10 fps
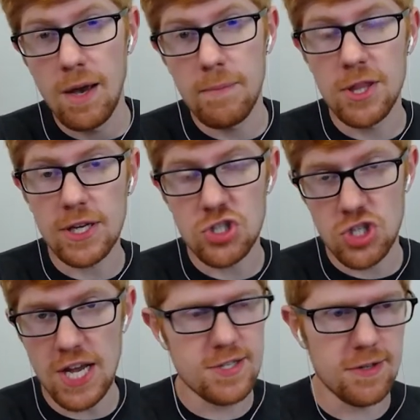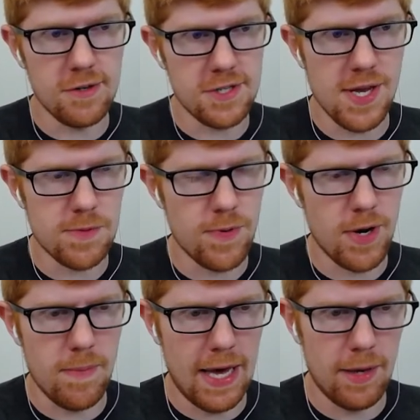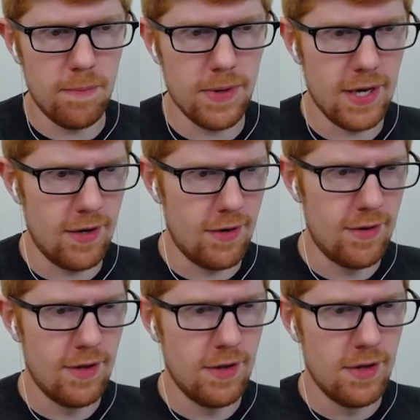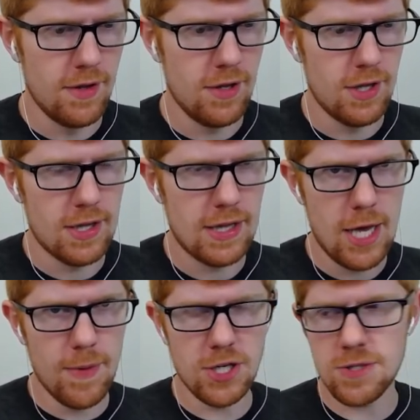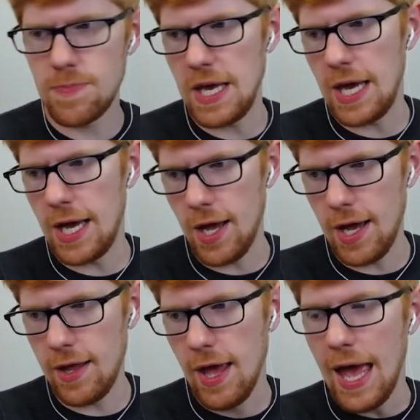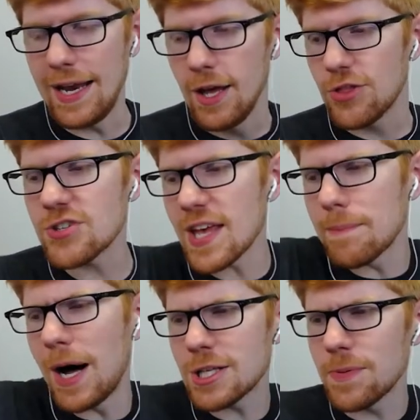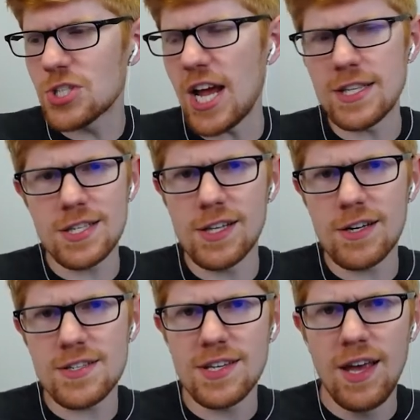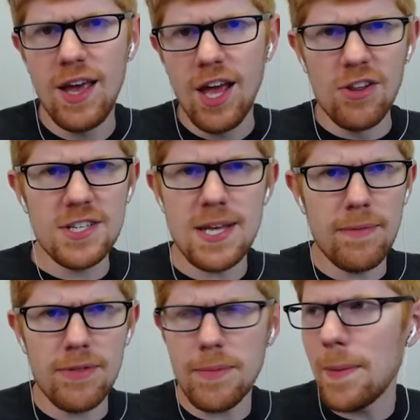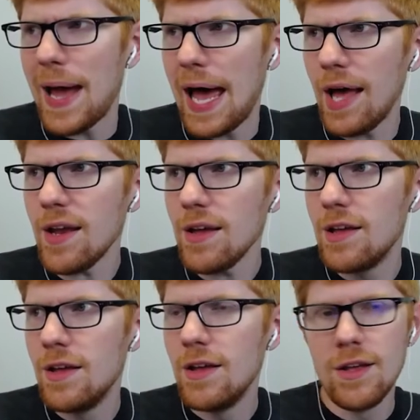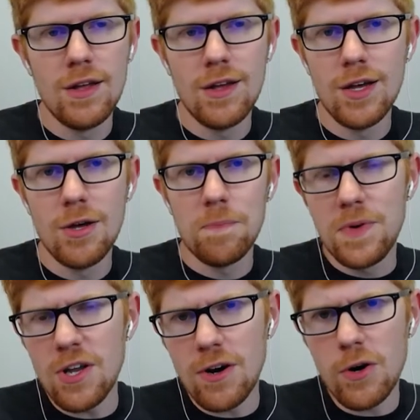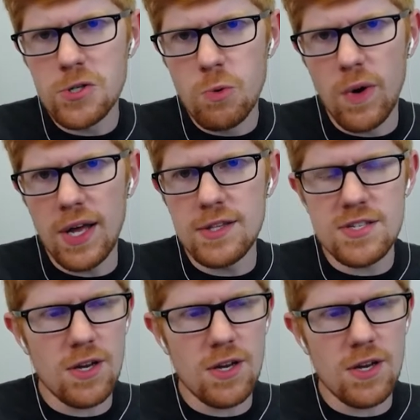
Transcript: I mean, the Chancellor seems pretty bad, but he might just be and there's like multiple chancellors, and only some of them are bad? But you don't know which ones?